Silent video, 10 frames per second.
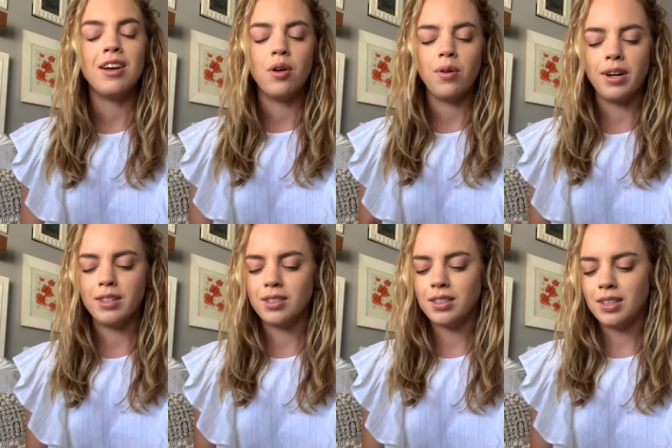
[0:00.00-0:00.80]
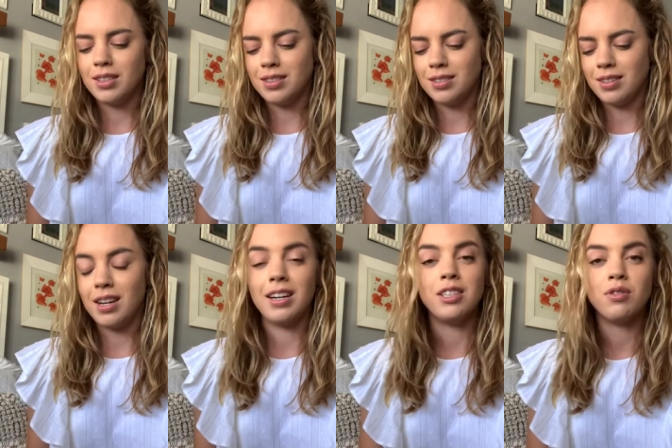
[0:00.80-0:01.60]
which is
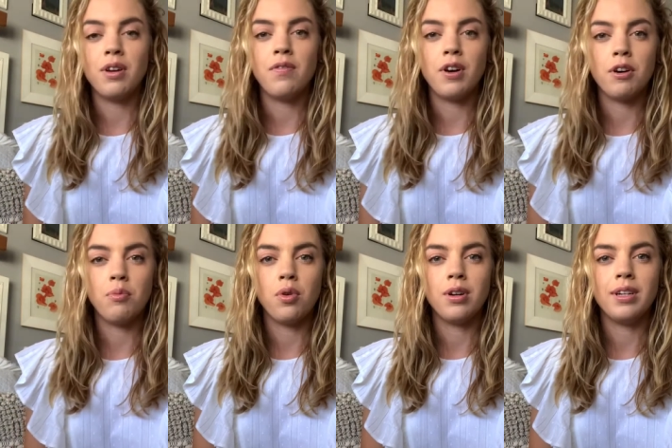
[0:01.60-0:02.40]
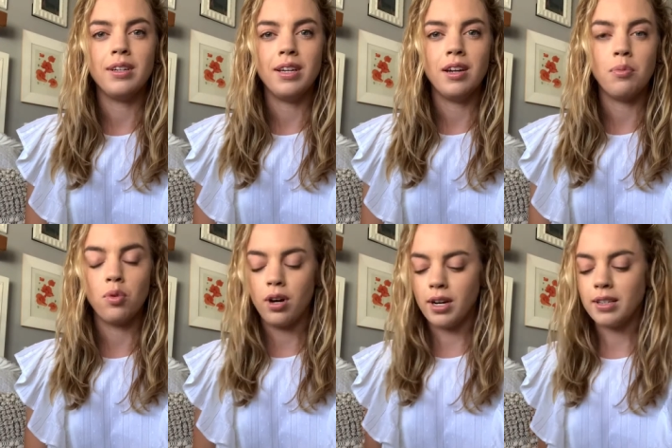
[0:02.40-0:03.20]
I just find very important in a
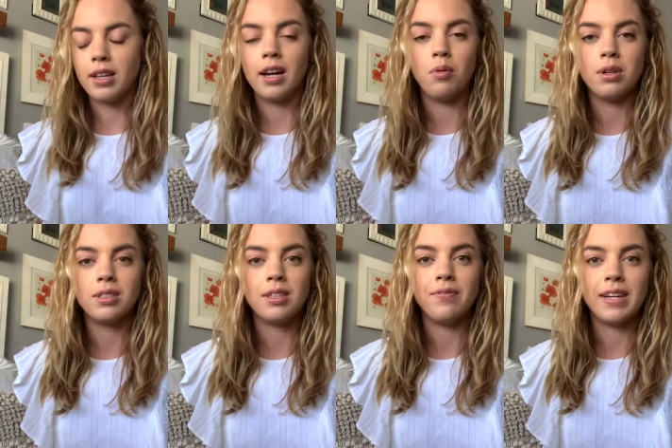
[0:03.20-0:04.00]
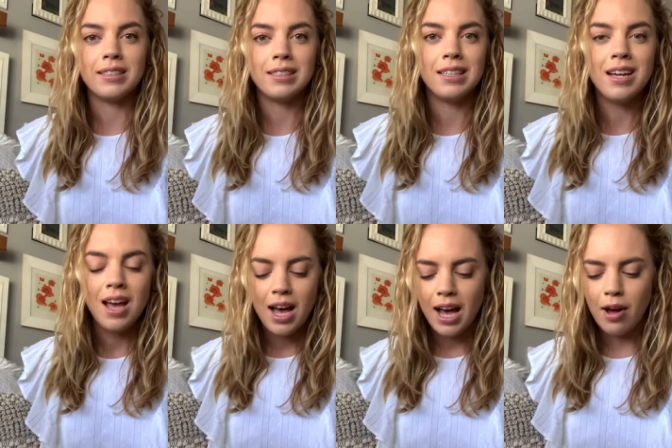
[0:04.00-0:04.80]
product that I want to invest in.
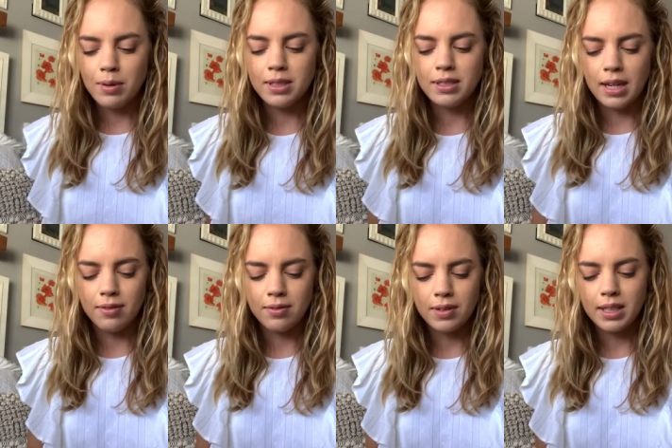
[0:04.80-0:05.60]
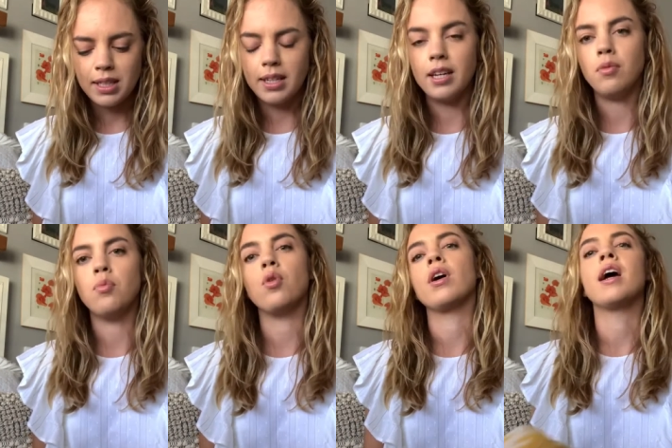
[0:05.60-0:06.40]
I would definitely get
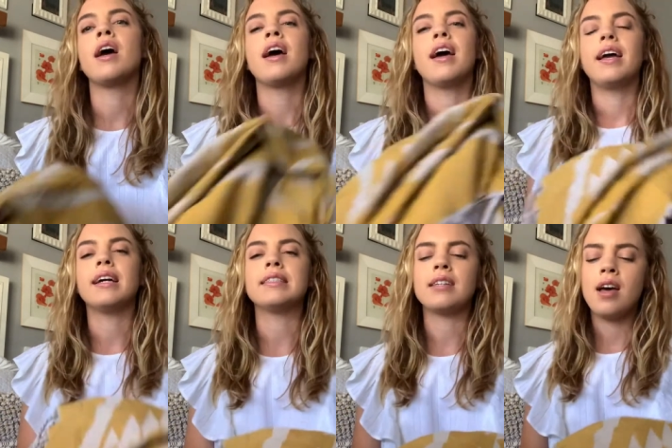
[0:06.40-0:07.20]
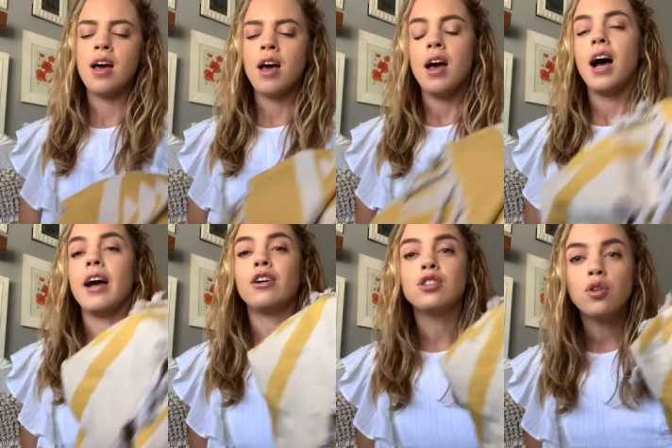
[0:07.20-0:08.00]
more. And I
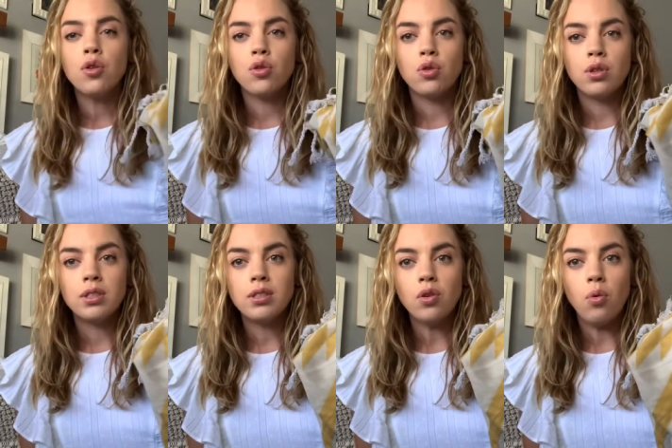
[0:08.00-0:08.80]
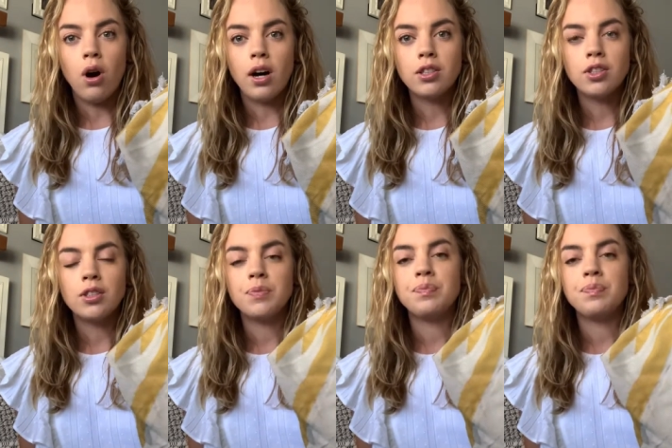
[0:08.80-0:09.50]
also threw this in the wash